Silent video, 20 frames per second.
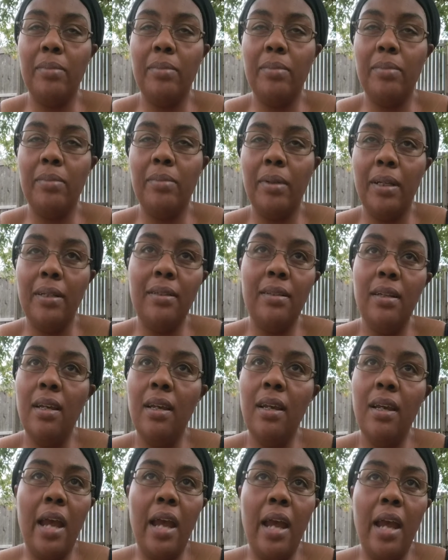I did,
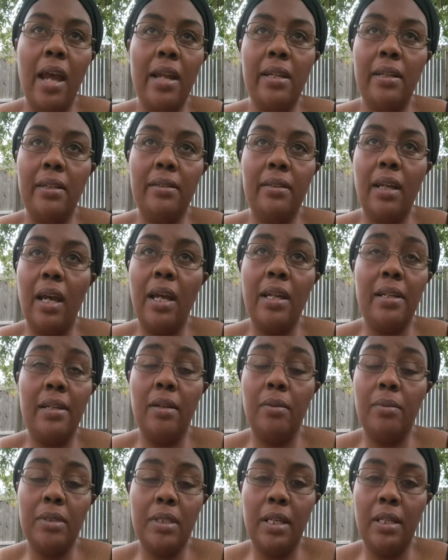but I didn't. I didn't
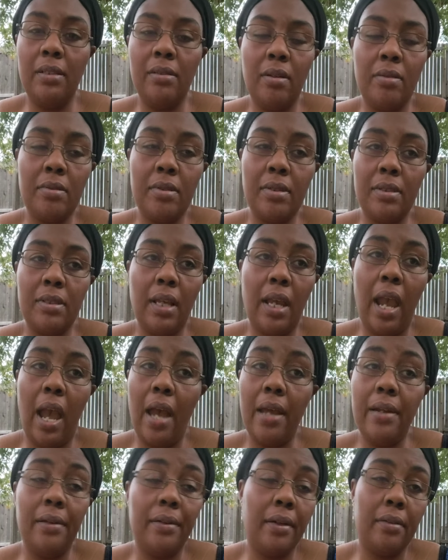know what to eat, so I was just like,
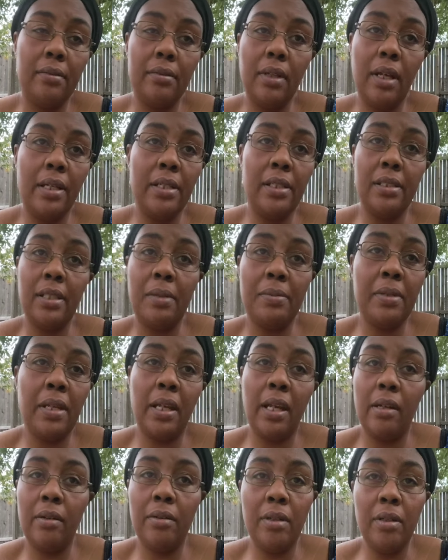I don't know. I just kept
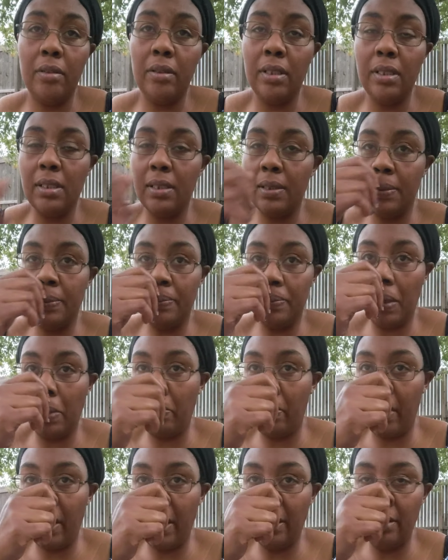saying, I don't know, because my
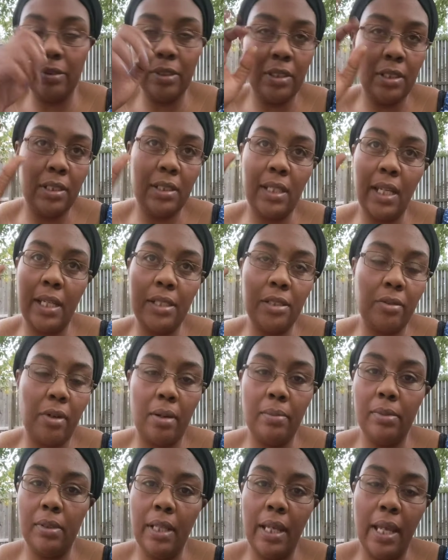brain was just like
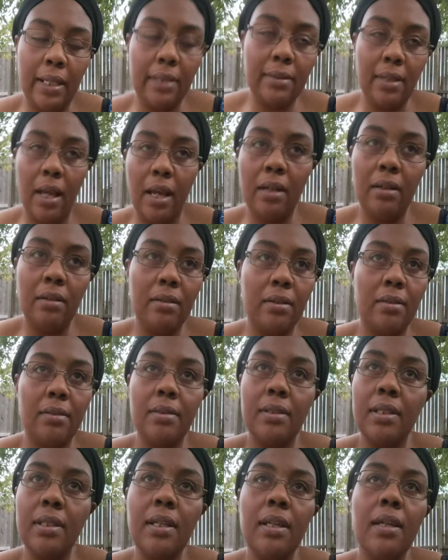scrambled eggs. I don't know.